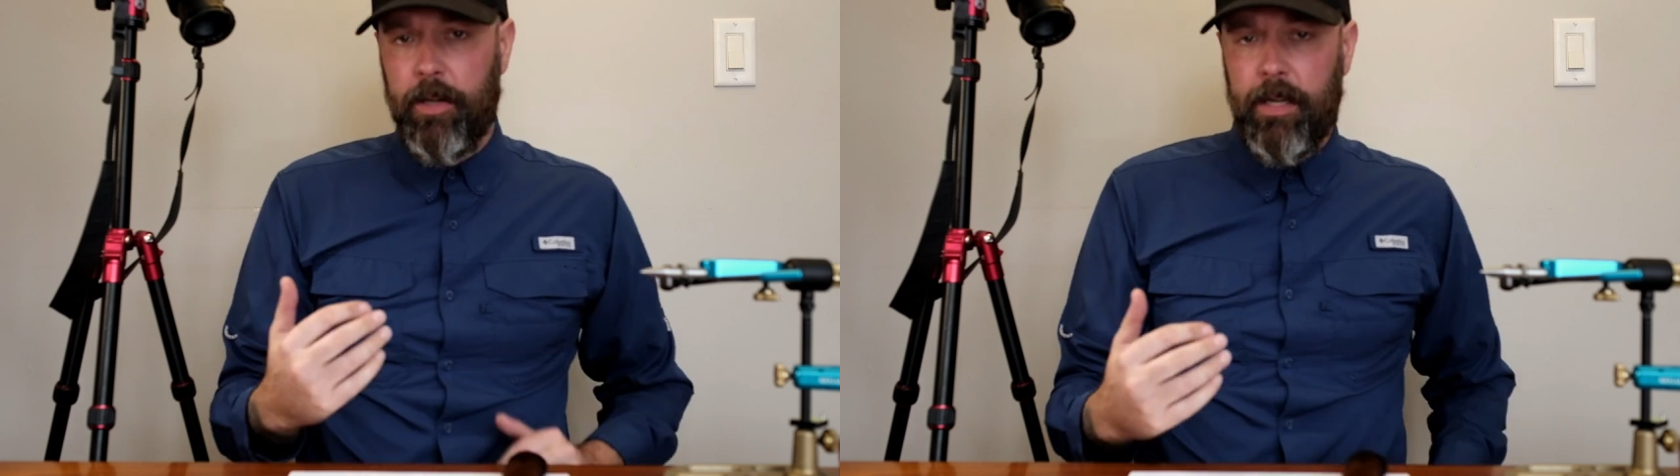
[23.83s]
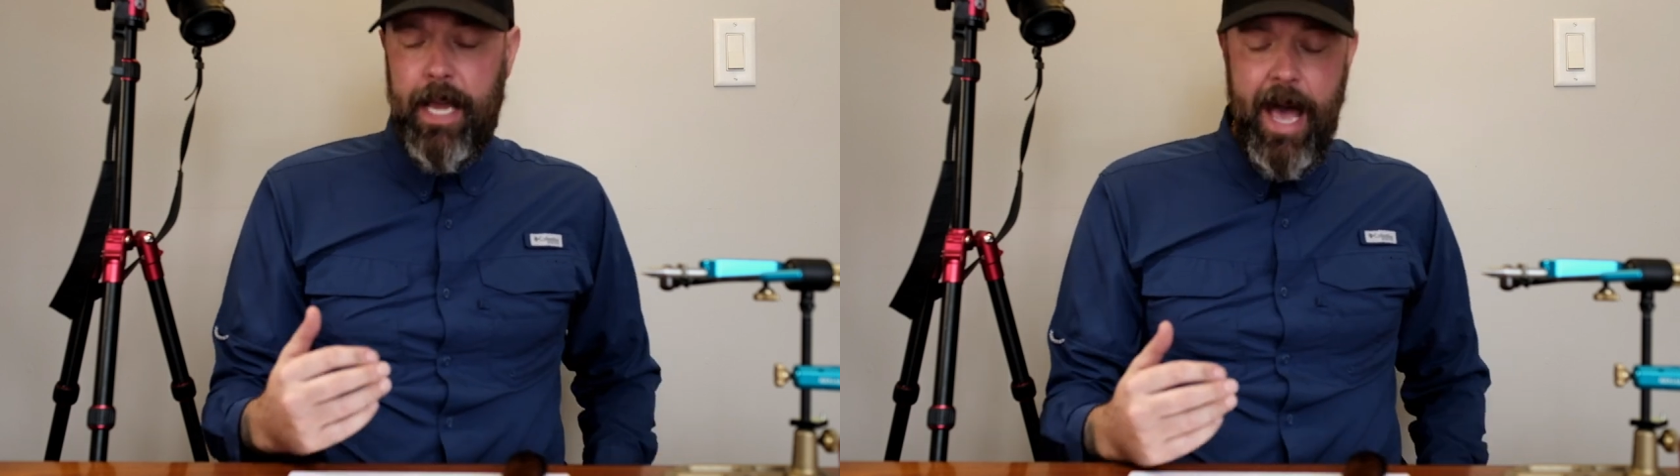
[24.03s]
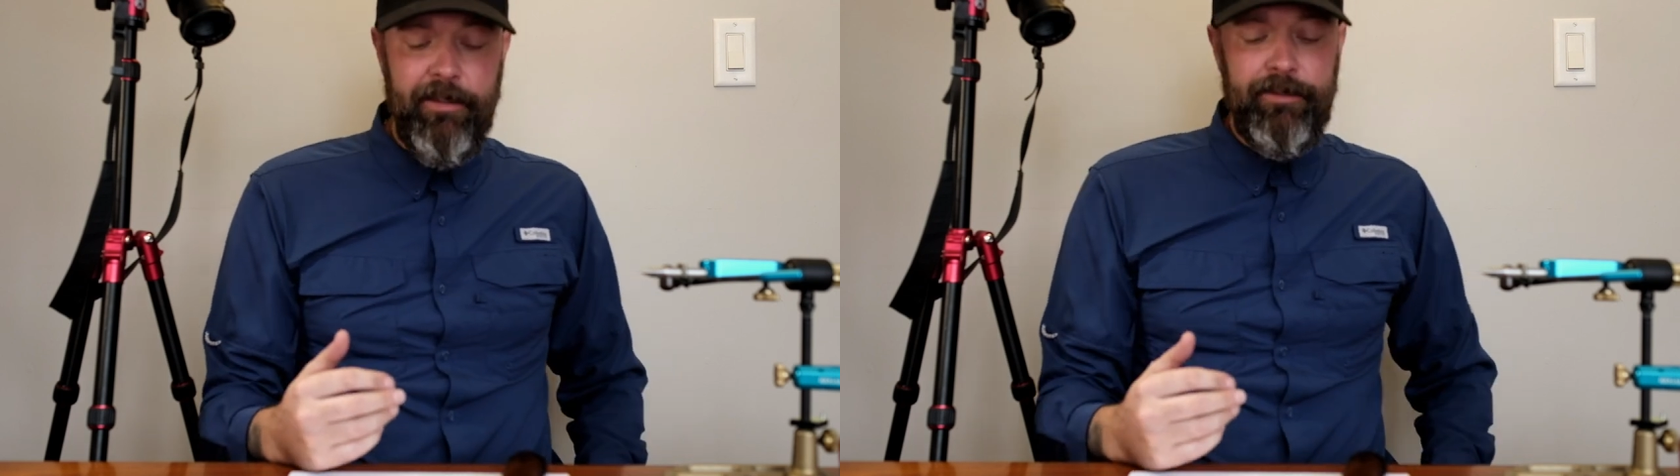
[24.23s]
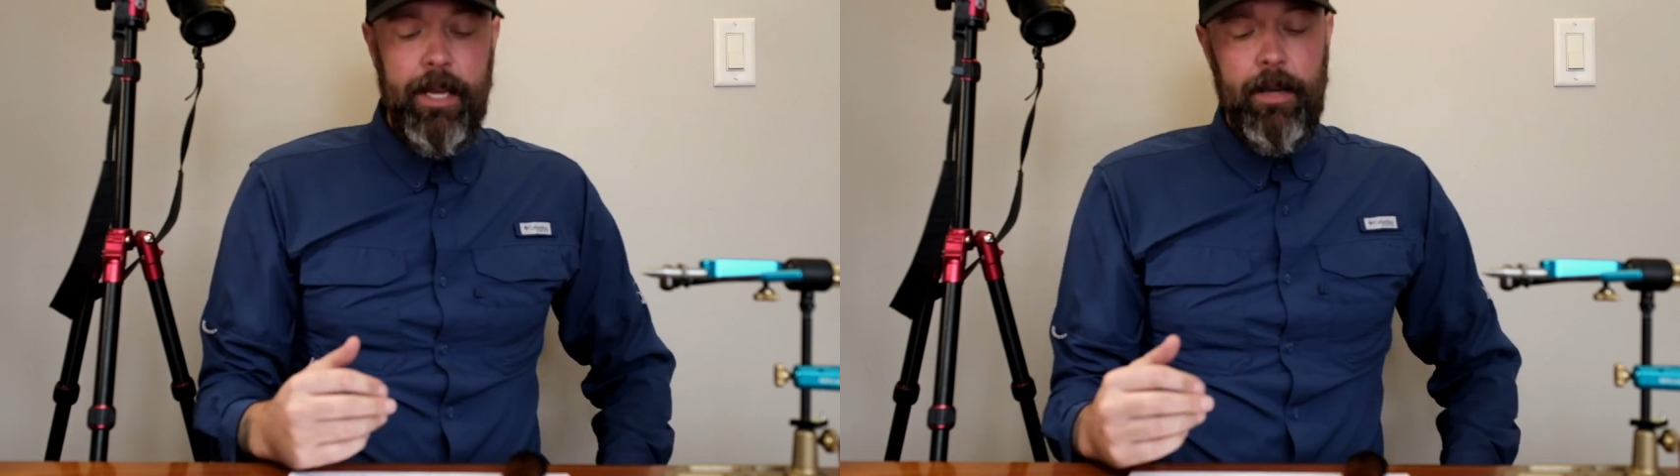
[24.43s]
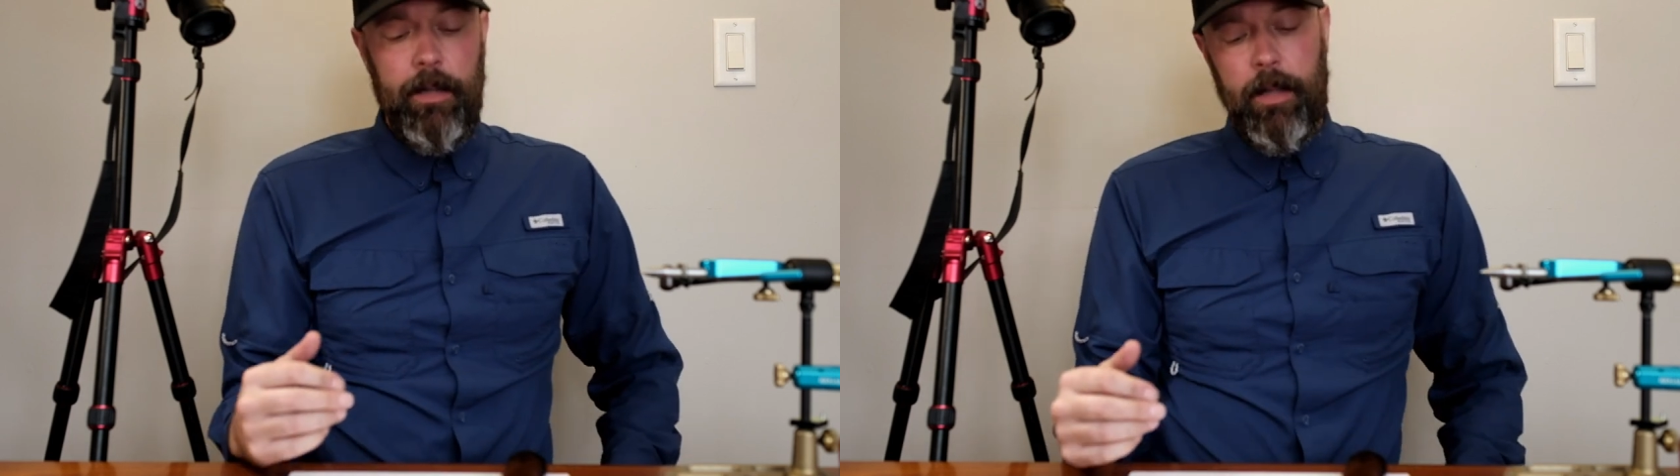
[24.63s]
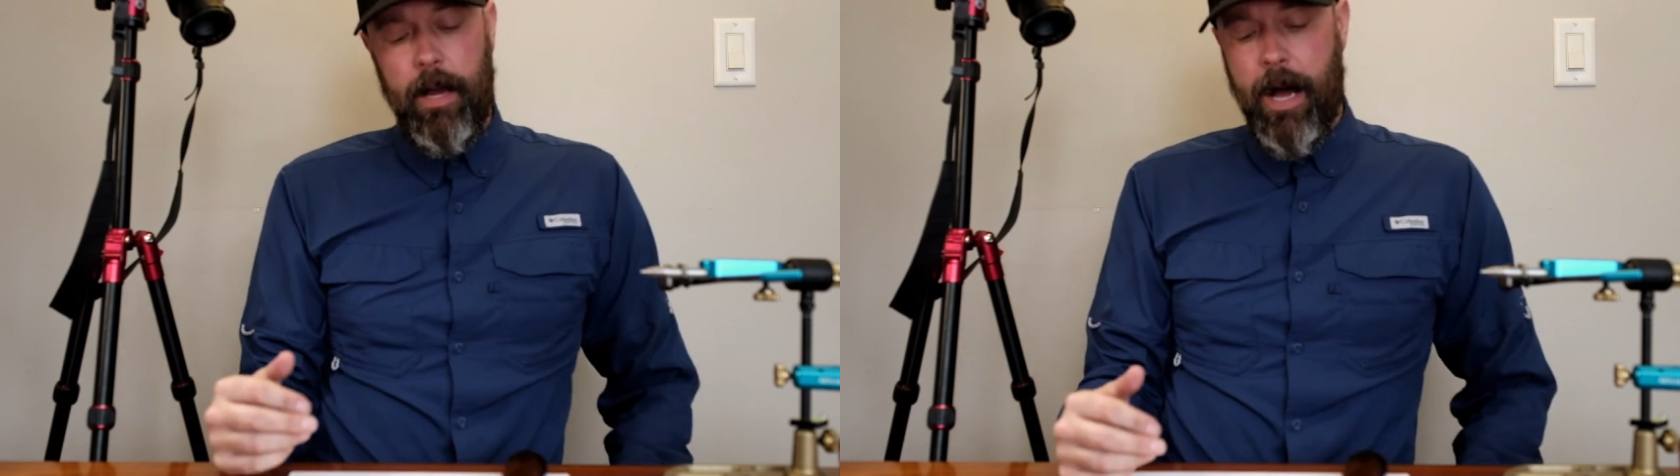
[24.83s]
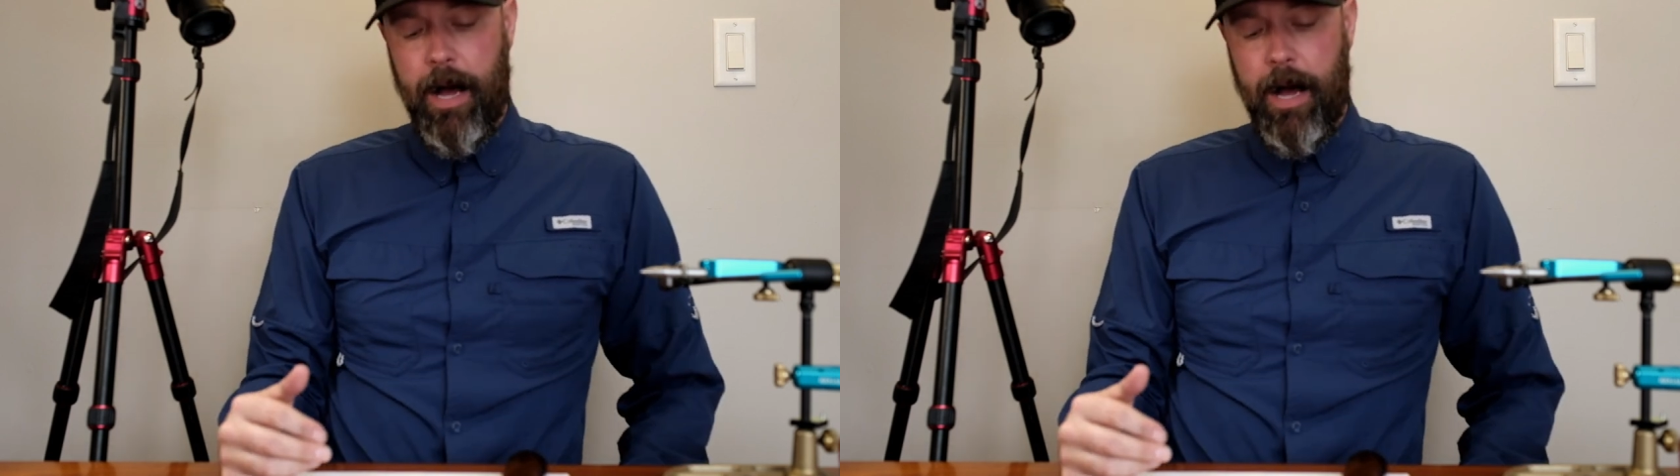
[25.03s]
good calf tail